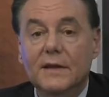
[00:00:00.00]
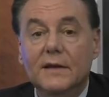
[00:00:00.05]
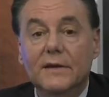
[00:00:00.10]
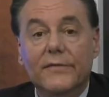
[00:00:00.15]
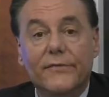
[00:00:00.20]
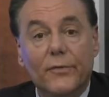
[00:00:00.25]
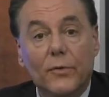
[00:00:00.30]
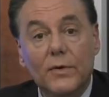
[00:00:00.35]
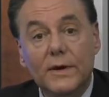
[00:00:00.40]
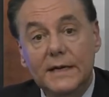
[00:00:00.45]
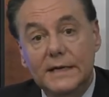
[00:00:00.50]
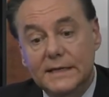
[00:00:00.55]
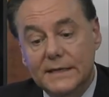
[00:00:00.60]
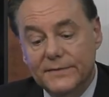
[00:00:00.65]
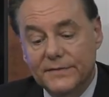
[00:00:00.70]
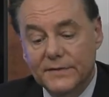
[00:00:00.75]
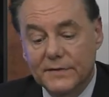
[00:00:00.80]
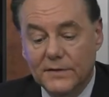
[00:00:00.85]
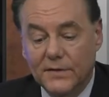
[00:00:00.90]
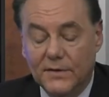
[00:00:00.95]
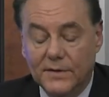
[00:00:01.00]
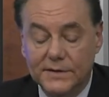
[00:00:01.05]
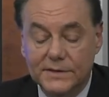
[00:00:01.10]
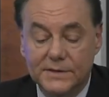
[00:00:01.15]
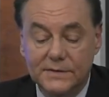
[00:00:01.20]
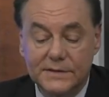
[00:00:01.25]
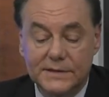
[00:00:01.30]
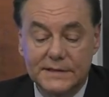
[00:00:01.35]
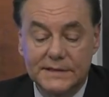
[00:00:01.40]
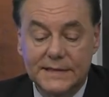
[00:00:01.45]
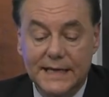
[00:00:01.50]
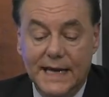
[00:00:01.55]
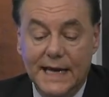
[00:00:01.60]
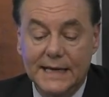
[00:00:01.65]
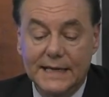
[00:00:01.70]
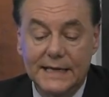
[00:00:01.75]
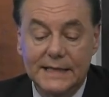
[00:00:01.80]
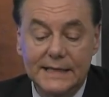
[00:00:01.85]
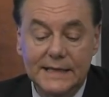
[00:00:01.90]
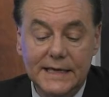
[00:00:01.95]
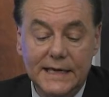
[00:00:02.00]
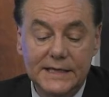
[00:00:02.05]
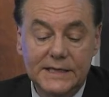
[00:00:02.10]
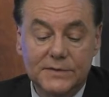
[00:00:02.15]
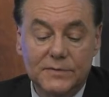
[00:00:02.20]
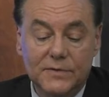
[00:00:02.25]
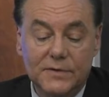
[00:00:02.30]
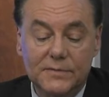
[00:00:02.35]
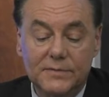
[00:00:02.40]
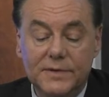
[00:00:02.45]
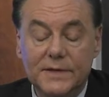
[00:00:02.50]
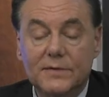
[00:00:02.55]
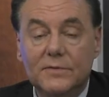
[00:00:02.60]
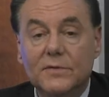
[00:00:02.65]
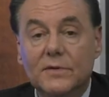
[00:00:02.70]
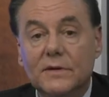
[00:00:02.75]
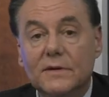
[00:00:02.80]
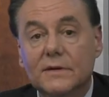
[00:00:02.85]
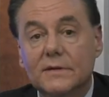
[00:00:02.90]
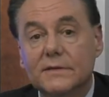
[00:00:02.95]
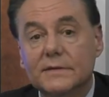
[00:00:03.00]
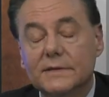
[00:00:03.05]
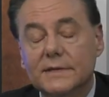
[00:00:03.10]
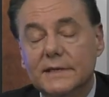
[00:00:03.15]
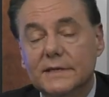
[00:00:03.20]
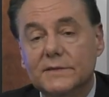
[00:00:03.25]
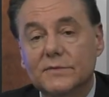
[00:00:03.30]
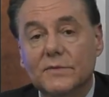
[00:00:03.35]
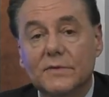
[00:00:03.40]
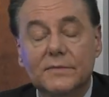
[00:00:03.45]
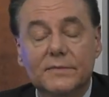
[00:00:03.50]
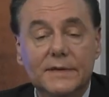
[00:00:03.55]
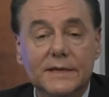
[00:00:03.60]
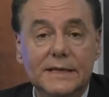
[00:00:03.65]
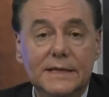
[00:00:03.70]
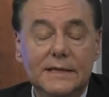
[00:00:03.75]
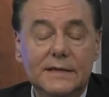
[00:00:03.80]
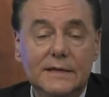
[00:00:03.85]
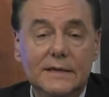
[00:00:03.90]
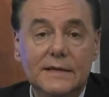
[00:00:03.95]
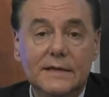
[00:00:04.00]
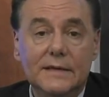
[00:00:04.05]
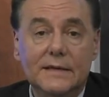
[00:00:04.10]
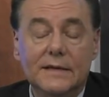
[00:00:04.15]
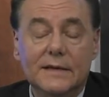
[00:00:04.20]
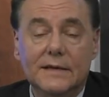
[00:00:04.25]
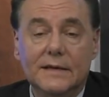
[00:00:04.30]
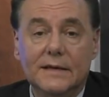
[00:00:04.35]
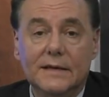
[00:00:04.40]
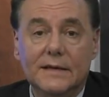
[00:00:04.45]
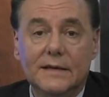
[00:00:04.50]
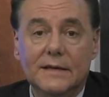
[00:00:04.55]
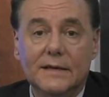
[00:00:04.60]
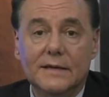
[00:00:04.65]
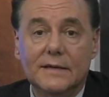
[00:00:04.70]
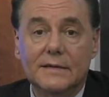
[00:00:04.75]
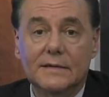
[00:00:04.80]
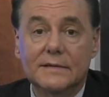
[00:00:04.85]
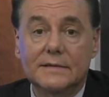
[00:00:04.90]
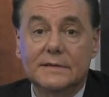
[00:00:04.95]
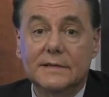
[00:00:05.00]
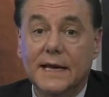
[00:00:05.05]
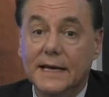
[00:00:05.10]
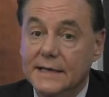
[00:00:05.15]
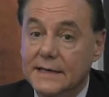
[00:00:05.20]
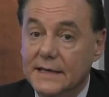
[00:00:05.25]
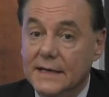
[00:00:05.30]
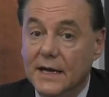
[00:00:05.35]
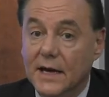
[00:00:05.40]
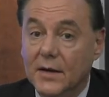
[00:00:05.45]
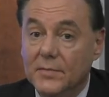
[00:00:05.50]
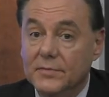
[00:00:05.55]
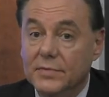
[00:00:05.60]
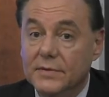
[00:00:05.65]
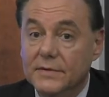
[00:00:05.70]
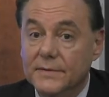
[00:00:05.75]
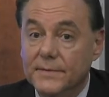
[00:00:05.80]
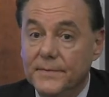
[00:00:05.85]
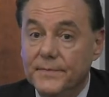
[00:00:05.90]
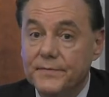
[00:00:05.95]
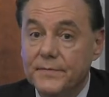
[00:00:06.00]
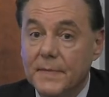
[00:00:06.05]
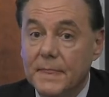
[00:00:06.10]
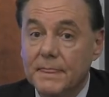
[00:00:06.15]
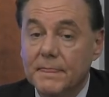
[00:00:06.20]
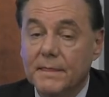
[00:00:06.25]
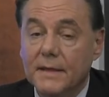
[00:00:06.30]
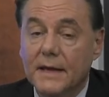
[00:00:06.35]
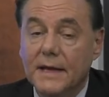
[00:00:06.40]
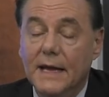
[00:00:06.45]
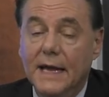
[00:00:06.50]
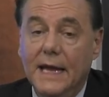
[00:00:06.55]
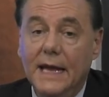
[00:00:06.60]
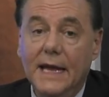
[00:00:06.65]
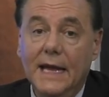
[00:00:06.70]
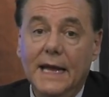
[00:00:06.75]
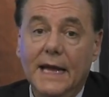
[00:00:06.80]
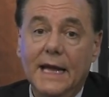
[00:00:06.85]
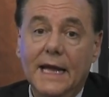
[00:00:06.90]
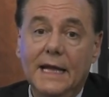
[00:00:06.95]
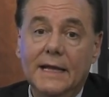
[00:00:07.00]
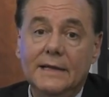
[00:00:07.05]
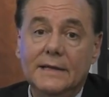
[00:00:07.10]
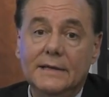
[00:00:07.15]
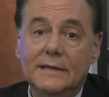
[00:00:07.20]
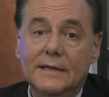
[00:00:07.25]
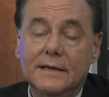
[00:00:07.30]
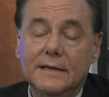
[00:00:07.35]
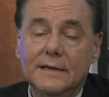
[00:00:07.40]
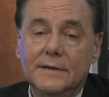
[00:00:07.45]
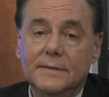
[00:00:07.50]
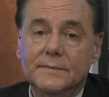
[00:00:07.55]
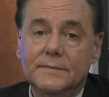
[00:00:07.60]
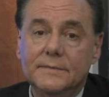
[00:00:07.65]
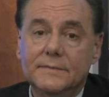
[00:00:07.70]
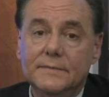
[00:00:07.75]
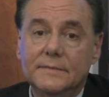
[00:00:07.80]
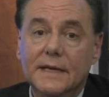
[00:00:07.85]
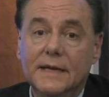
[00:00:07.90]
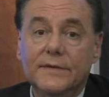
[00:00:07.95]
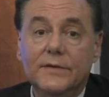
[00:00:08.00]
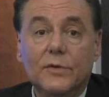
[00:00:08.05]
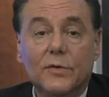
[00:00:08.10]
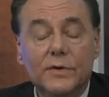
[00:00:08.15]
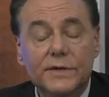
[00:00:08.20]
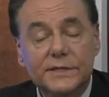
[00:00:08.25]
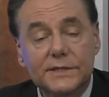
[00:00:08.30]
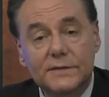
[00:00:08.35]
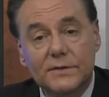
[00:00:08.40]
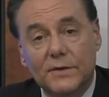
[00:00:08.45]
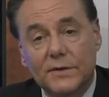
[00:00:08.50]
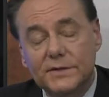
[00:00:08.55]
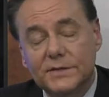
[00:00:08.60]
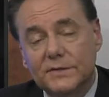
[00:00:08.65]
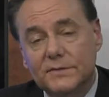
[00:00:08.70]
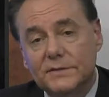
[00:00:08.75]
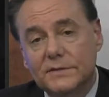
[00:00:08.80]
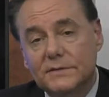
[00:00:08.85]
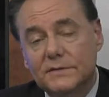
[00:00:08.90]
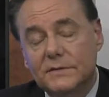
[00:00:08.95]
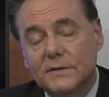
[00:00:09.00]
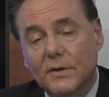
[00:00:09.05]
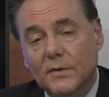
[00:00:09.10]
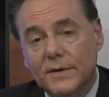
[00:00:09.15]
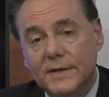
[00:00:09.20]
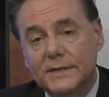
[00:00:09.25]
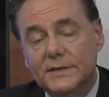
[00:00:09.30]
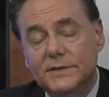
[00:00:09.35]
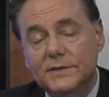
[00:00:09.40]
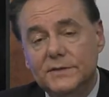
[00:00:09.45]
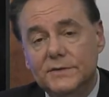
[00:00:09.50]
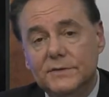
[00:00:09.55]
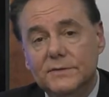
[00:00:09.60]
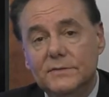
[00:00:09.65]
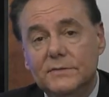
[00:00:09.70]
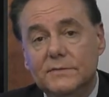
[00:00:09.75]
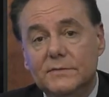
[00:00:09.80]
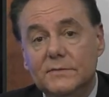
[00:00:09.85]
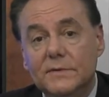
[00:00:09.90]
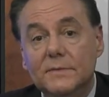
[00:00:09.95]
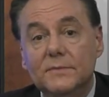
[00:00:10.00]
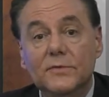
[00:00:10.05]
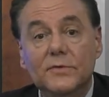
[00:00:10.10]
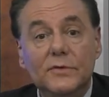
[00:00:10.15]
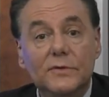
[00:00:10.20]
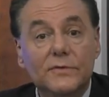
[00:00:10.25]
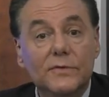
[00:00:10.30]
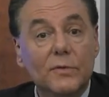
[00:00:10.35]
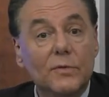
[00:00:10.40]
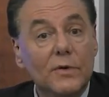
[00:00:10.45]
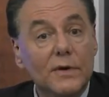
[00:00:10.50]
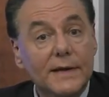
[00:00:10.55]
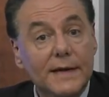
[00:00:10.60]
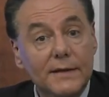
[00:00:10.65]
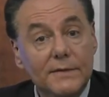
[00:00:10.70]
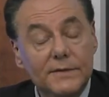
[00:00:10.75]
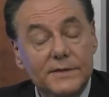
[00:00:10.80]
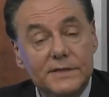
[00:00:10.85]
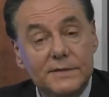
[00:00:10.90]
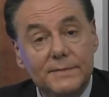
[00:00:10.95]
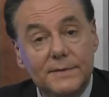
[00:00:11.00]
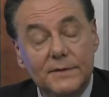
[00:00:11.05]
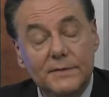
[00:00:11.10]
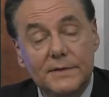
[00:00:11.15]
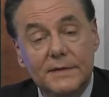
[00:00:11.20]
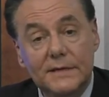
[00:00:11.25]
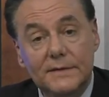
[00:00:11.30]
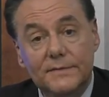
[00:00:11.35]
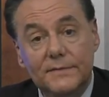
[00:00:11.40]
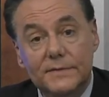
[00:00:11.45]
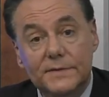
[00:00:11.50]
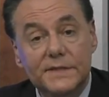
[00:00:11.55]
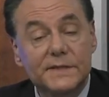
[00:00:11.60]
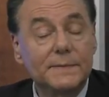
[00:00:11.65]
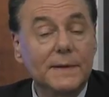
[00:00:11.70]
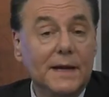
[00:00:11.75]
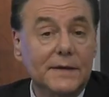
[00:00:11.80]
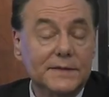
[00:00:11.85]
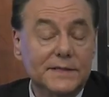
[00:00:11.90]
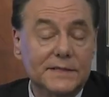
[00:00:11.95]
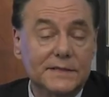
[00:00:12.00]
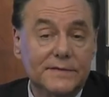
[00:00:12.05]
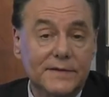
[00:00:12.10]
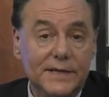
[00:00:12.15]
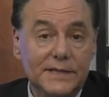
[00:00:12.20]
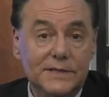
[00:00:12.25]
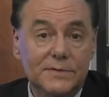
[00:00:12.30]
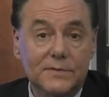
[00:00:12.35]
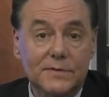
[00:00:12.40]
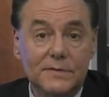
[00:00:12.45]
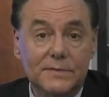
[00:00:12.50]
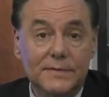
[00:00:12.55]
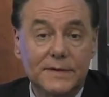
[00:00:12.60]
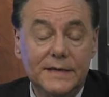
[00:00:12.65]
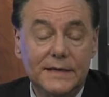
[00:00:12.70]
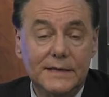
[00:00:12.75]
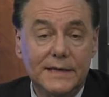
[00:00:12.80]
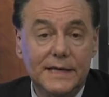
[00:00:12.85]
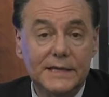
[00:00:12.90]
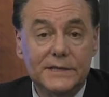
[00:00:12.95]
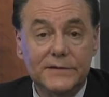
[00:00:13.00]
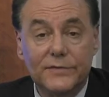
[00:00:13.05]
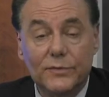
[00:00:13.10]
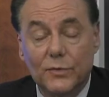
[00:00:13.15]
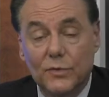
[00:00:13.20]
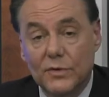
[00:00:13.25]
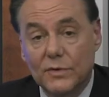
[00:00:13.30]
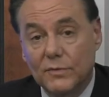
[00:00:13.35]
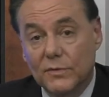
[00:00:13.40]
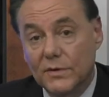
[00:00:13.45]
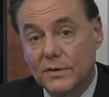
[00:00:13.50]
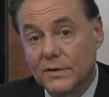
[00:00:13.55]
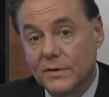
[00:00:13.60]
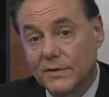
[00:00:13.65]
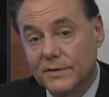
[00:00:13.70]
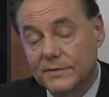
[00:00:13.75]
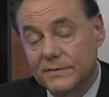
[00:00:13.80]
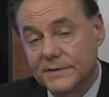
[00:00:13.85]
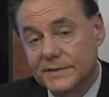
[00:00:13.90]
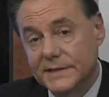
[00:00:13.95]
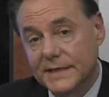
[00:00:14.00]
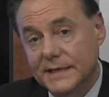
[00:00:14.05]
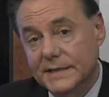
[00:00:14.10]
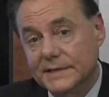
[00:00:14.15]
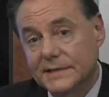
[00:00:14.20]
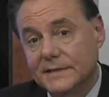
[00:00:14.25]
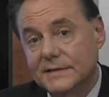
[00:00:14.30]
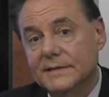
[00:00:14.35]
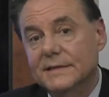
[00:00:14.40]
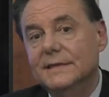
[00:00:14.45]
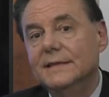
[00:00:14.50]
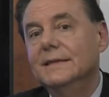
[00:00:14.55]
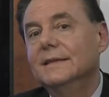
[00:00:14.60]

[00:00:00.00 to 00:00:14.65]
40 different lawsuits attacking the H-1B workers, H-1B uh, tightening up. And, um, and of course, they're also going to remove the work eligibility for the spouses of H-1B and H-4 work authorization.